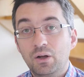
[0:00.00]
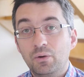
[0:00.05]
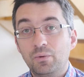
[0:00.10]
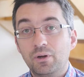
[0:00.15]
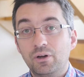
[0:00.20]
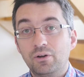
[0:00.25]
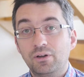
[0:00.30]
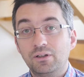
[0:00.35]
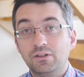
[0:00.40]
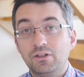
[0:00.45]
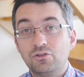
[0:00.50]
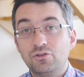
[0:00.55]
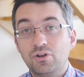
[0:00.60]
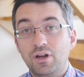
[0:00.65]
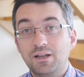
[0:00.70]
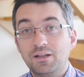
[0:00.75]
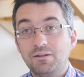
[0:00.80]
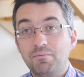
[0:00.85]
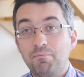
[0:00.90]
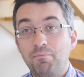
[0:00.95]
We're going to
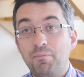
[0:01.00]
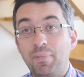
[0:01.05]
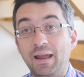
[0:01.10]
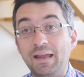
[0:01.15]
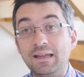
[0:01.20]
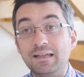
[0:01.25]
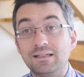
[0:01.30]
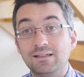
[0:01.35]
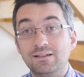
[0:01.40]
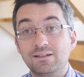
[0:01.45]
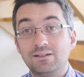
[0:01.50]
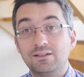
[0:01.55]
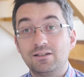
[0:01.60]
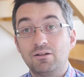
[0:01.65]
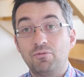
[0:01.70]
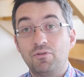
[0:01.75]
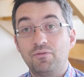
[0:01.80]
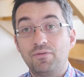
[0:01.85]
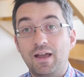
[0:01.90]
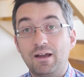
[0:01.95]
try and bind
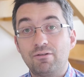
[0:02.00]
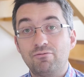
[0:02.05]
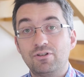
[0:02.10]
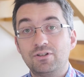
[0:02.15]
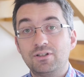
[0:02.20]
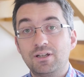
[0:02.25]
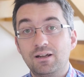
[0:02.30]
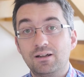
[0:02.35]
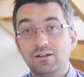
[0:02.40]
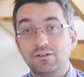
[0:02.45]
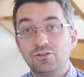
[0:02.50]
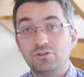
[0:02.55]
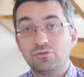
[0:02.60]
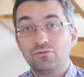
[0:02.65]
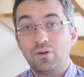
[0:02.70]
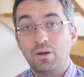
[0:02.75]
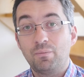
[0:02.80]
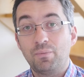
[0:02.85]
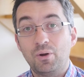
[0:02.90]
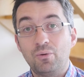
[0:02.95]
some of that
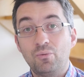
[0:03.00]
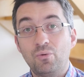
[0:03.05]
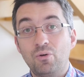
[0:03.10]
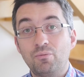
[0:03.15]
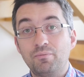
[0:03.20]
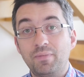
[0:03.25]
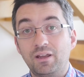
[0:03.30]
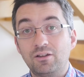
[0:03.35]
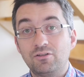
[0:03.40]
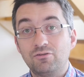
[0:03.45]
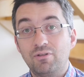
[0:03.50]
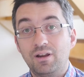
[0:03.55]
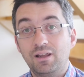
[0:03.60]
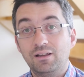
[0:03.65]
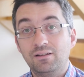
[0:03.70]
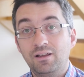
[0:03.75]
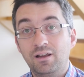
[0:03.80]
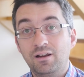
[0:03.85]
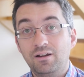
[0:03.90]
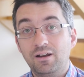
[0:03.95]
research about what makes
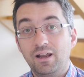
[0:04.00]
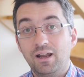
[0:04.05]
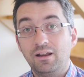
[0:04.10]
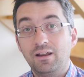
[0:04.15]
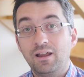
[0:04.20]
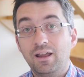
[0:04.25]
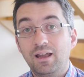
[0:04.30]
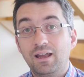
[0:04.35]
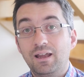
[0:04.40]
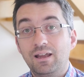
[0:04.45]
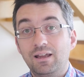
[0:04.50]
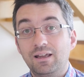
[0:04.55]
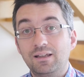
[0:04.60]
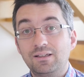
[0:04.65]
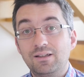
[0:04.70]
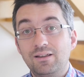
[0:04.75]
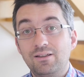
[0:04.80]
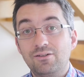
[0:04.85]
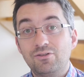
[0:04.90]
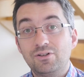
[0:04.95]
great learning
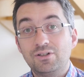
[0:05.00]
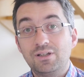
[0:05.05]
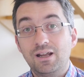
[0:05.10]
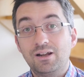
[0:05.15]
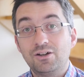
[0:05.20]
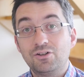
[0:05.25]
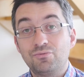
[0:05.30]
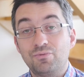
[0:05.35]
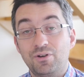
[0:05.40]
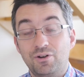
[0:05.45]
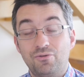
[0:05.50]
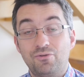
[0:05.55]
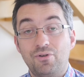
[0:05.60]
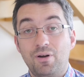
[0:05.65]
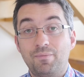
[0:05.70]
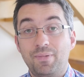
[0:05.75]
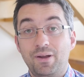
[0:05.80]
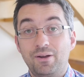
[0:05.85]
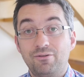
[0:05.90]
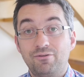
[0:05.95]
into the research we know
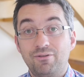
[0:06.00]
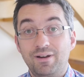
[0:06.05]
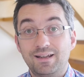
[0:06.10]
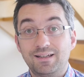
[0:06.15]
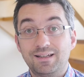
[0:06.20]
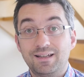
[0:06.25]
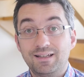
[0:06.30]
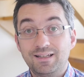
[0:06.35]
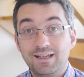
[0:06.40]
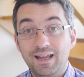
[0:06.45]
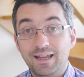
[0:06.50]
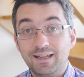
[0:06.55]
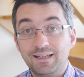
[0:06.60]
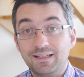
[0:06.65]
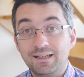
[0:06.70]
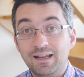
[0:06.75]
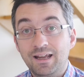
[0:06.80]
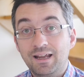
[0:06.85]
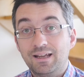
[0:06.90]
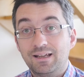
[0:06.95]
about great
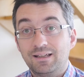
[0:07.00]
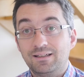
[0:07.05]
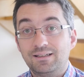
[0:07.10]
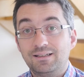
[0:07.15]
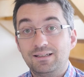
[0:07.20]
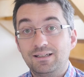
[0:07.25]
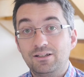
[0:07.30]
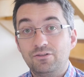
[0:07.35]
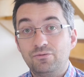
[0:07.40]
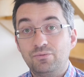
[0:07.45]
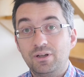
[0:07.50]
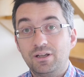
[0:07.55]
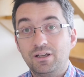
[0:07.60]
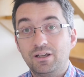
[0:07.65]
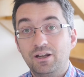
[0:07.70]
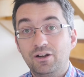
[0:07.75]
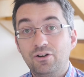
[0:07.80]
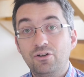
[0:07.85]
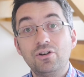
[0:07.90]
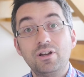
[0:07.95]
design and see if we
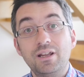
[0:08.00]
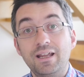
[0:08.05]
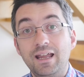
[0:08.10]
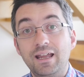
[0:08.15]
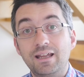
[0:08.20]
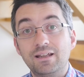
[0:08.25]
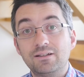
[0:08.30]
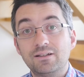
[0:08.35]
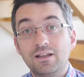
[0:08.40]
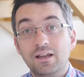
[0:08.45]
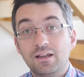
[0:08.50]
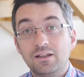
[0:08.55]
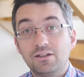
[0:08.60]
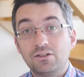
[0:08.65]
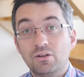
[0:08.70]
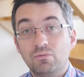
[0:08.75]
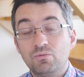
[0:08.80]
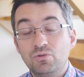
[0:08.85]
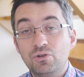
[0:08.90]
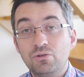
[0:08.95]
can create
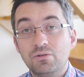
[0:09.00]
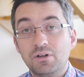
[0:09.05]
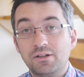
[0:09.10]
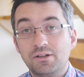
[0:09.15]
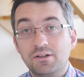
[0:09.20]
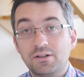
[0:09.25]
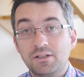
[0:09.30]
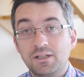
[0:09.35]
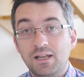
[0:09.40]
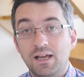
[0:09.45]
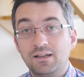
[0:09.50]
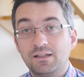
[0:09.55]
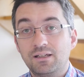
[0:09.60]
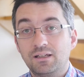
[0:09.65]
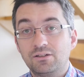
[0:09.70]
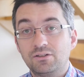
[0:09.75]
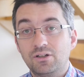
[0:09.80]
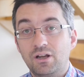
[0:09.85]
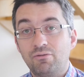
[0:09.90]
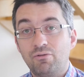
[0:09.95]
some new
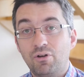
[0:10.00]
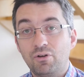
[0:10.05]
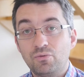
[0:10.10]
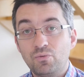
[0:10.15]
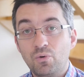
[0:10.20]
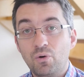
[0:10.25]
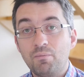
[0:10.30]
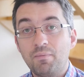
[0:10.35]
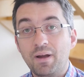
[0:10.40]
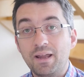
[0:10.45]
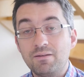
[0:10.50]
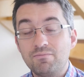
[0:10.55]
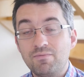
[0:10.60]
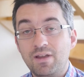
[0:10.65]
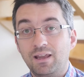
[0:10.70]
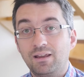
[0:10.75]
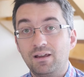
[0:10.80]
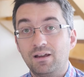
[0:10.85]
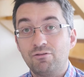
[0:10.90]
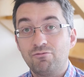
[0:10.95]
understandings around what might
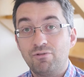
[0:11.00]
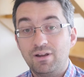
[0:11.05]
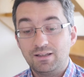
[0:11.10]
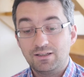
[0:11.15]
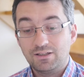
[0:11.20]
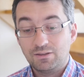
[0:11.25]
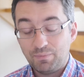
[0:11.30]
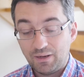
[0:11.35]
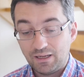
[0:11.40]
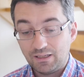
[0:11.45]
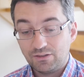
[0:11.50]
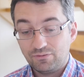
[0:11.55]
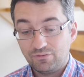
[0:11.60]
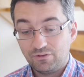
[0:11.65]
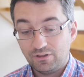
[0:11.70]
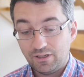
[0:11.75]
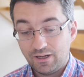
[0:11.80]
make a great space for